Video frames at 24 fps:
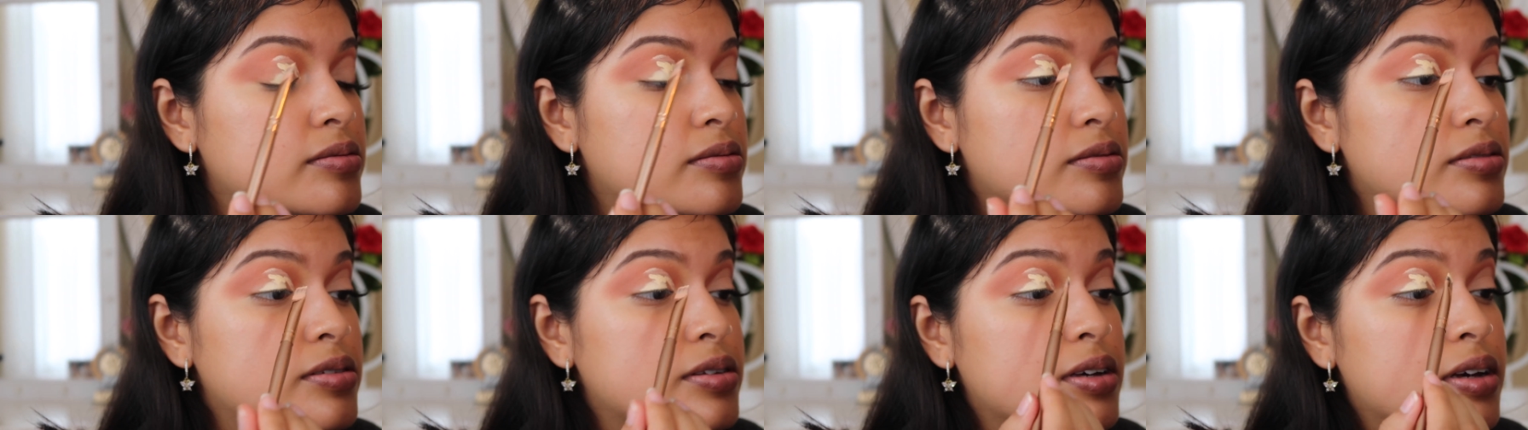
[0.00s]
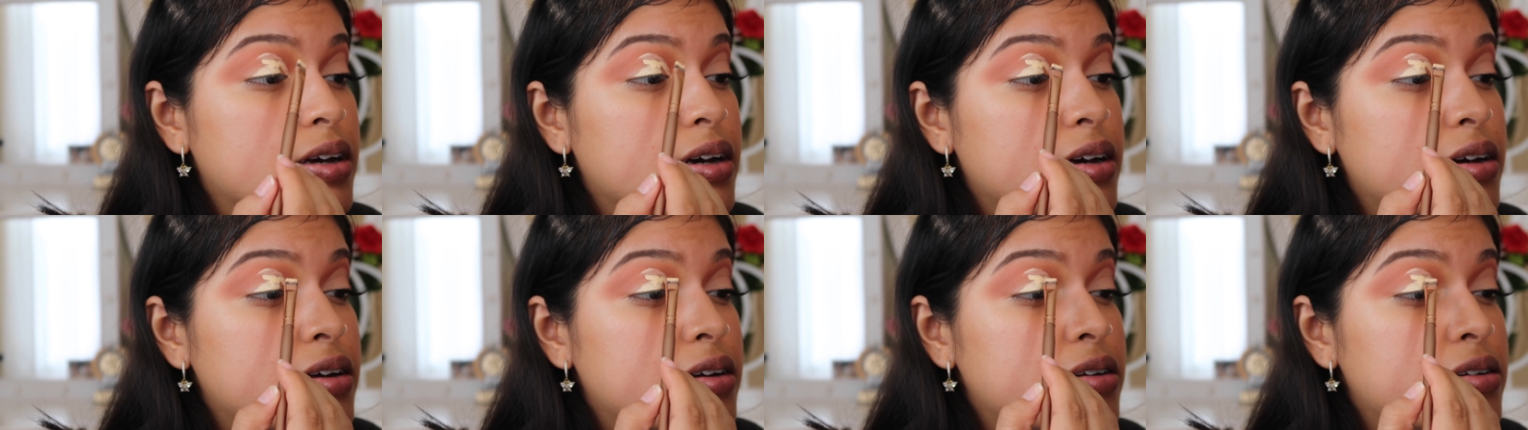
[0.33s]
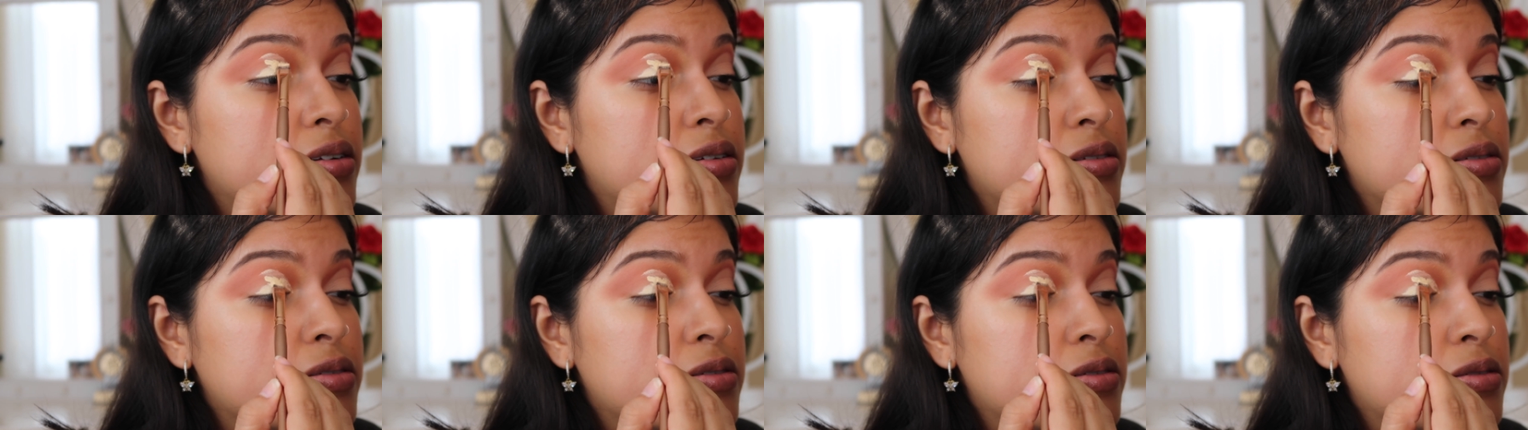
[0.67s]
see, I
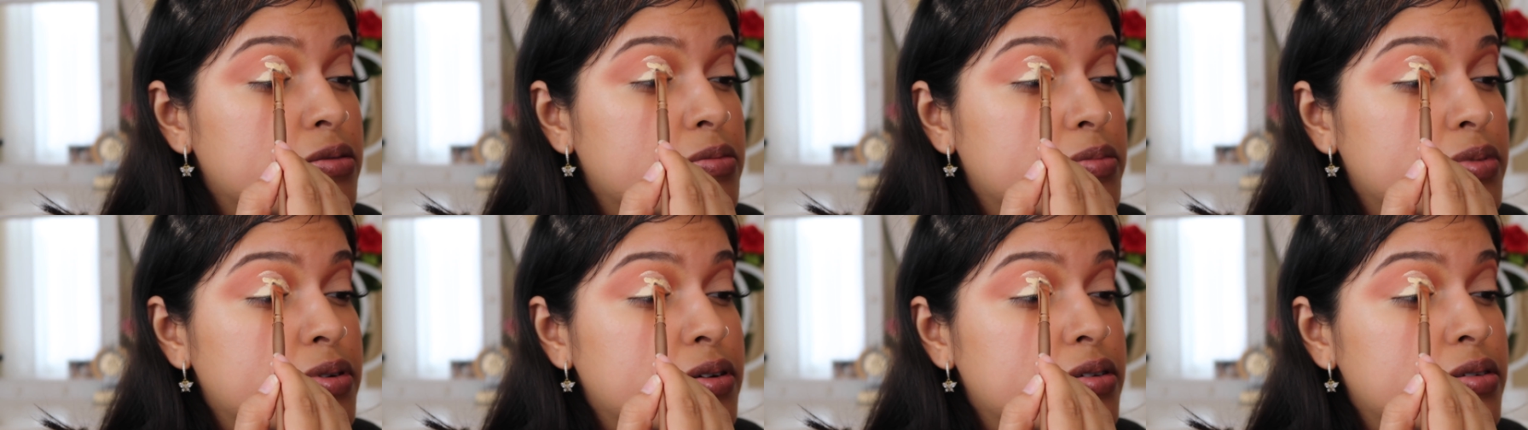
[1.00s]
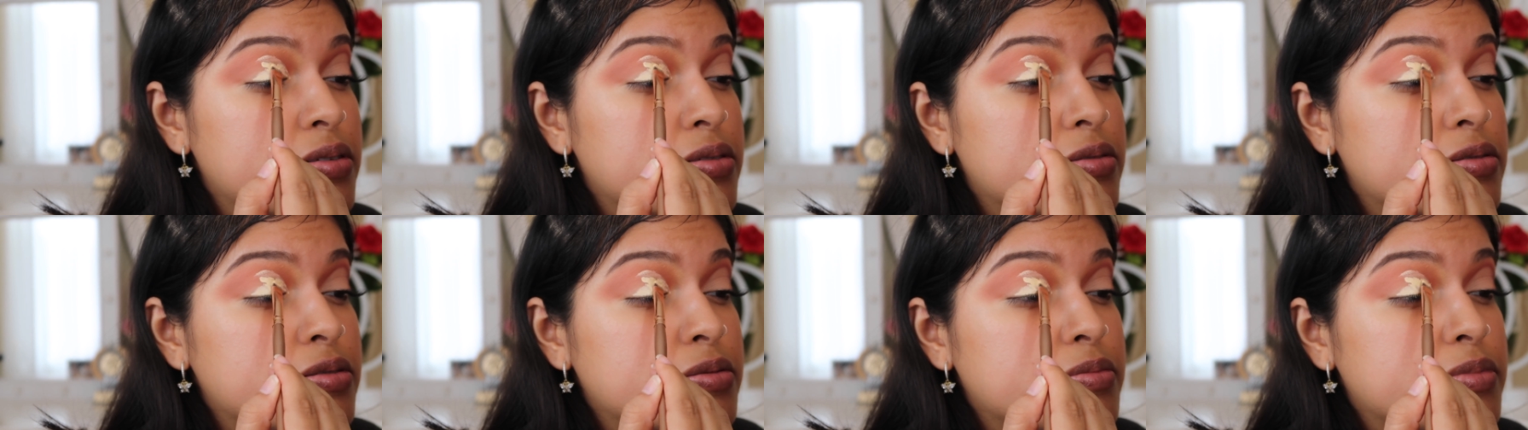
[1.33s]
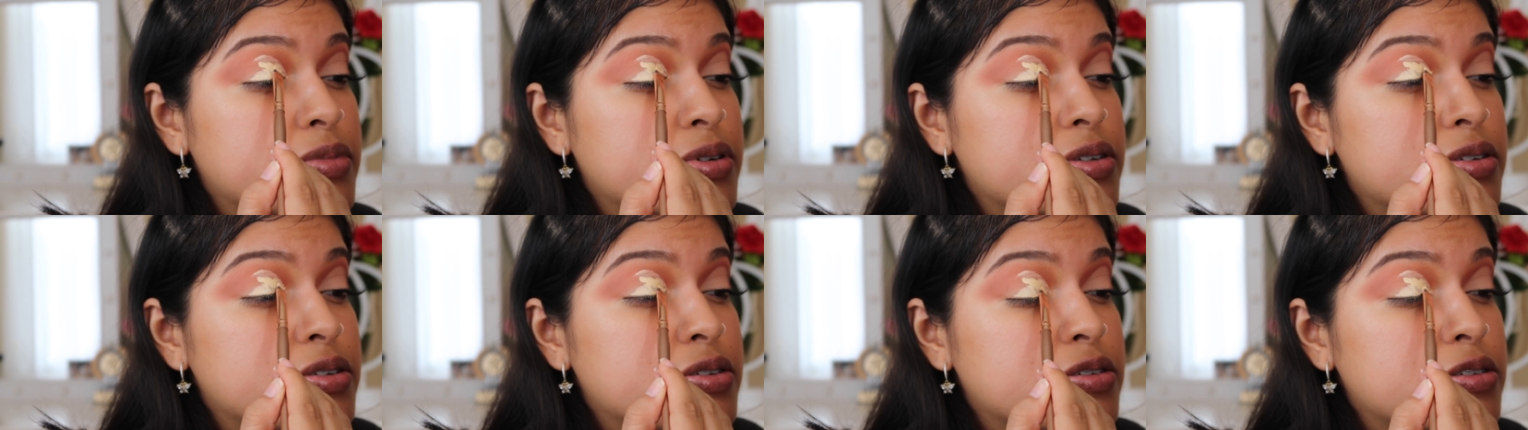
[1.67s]
added a little bit too
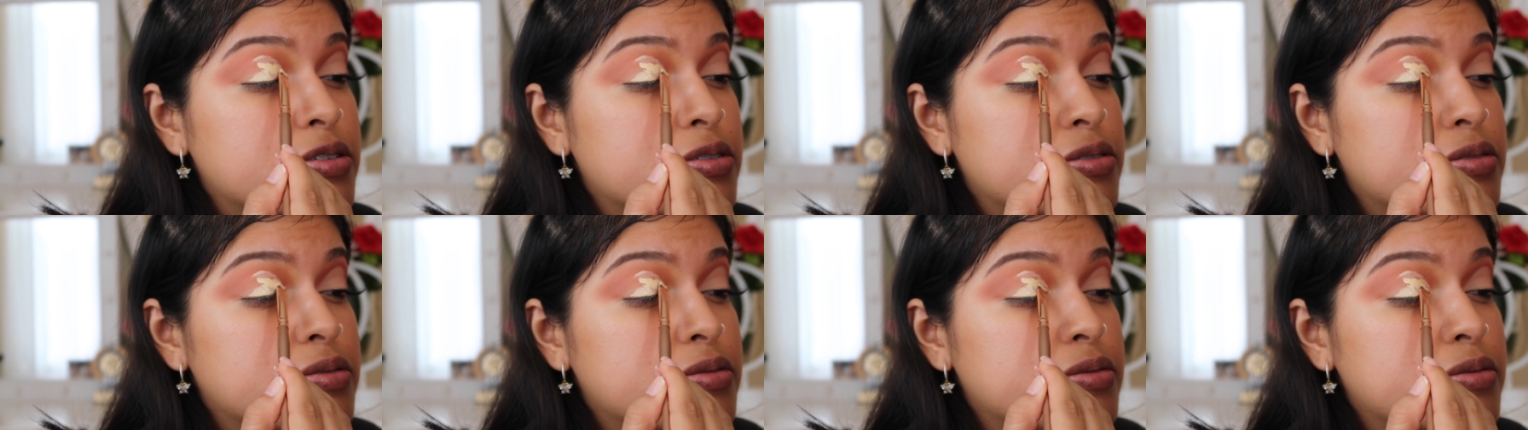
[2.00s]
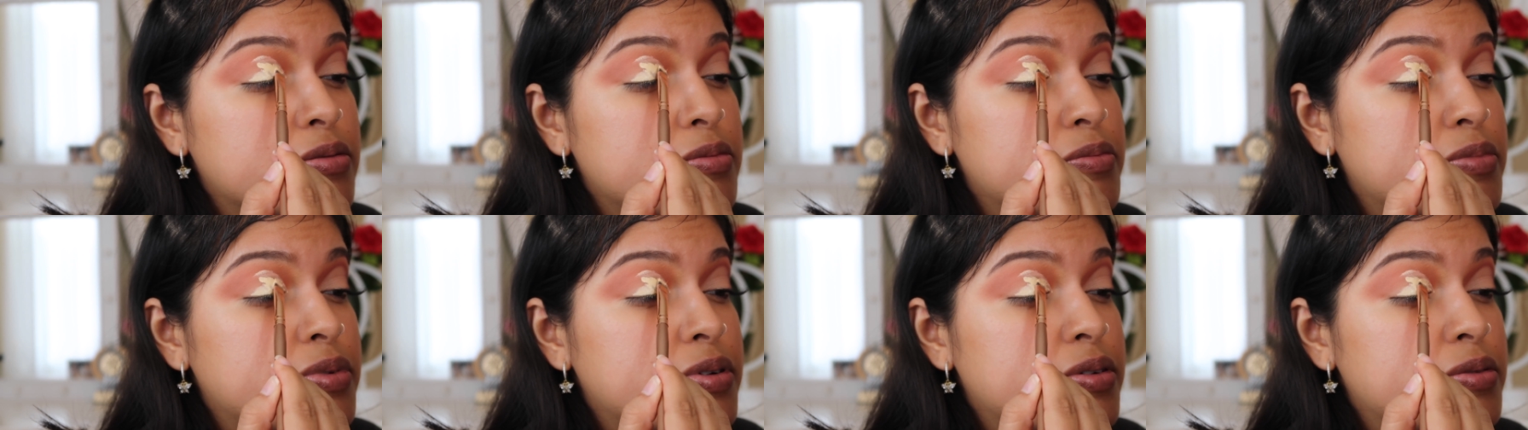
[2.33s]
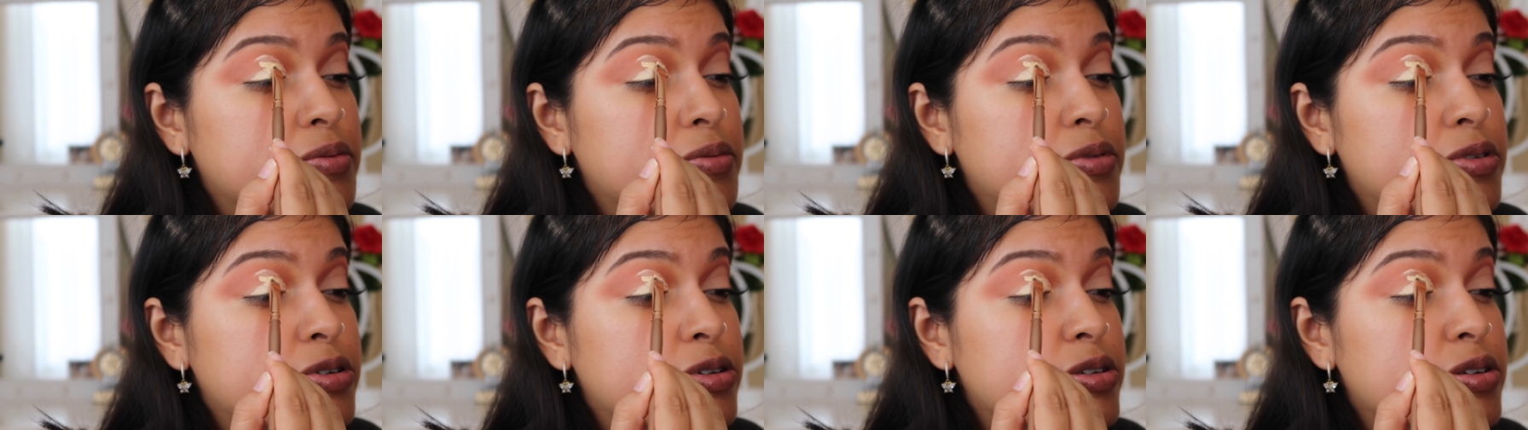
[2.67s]
much,
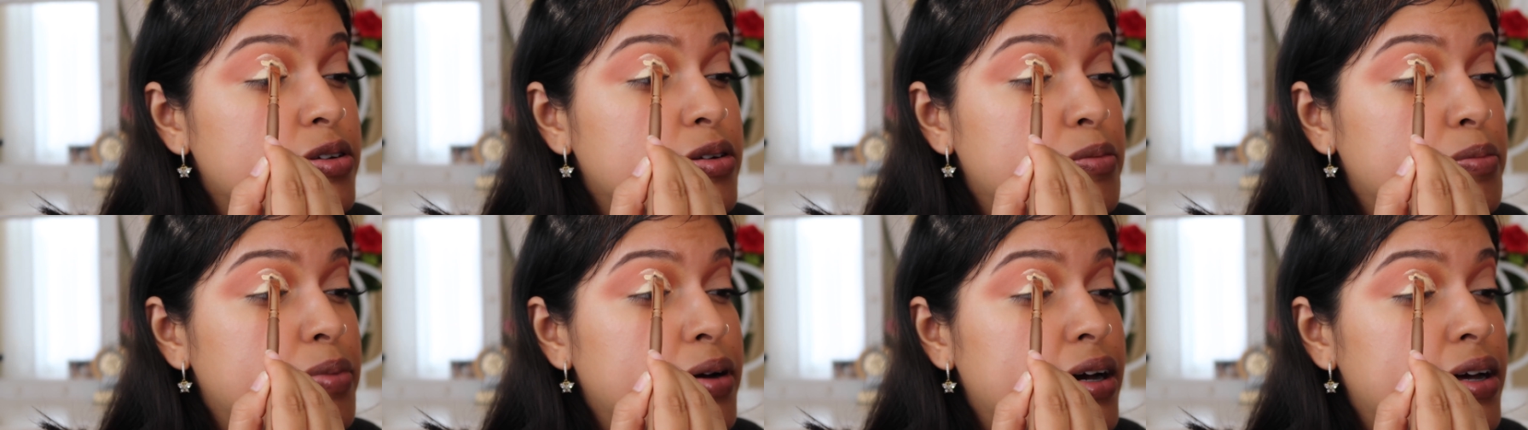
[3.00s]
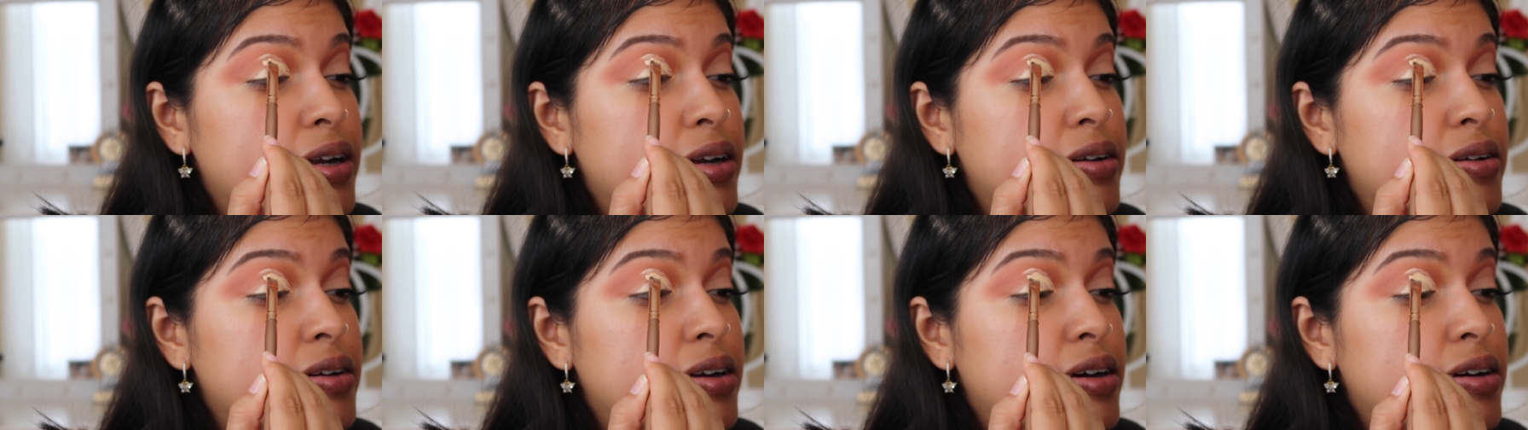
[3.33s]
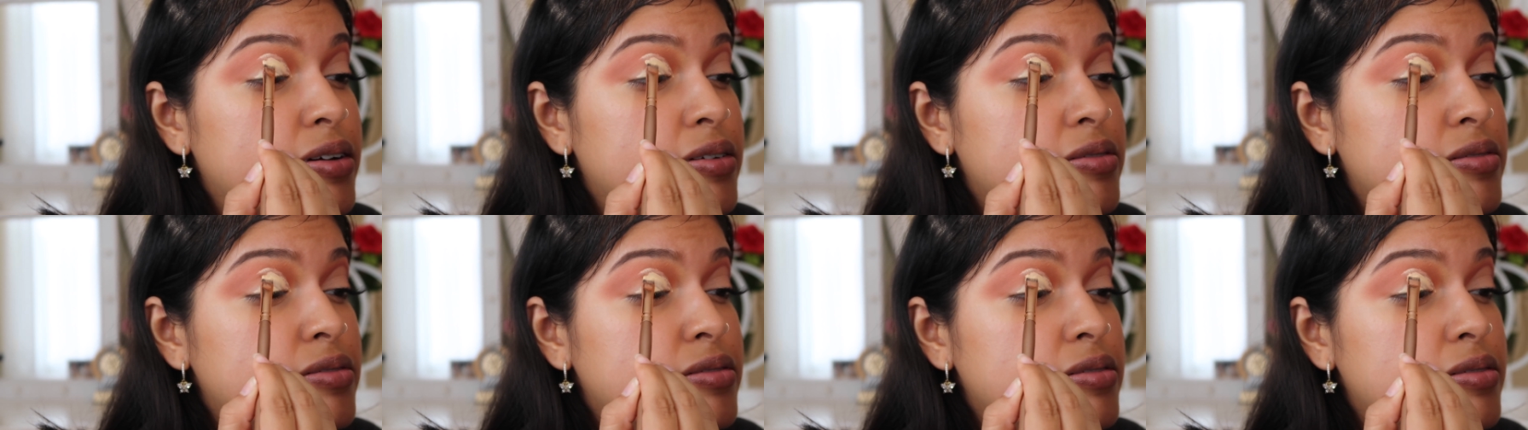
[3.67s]
but we're just gonna pat it
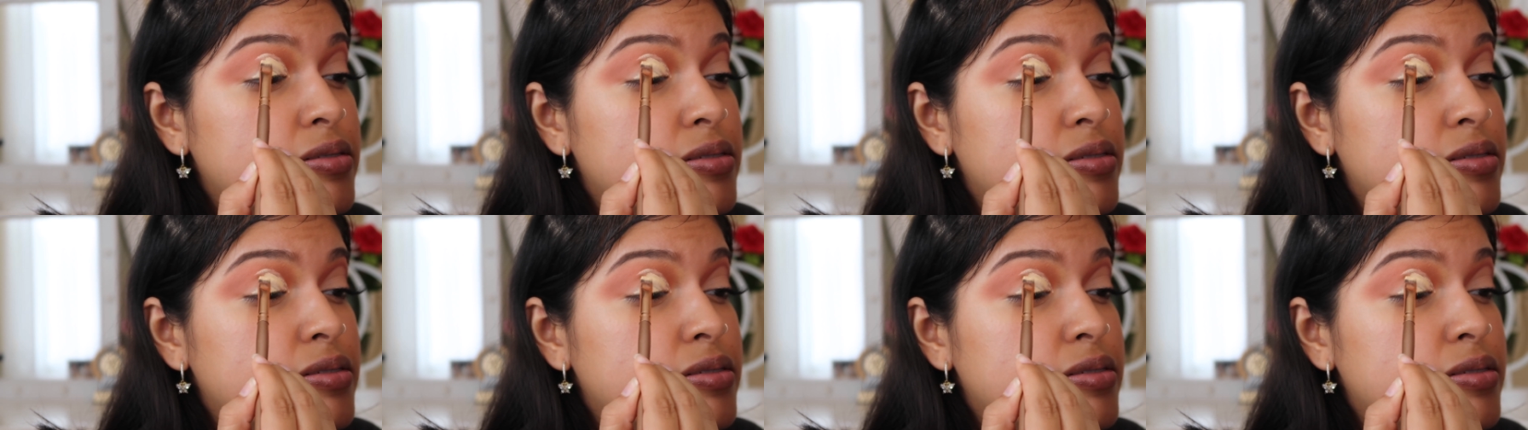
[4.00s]
now.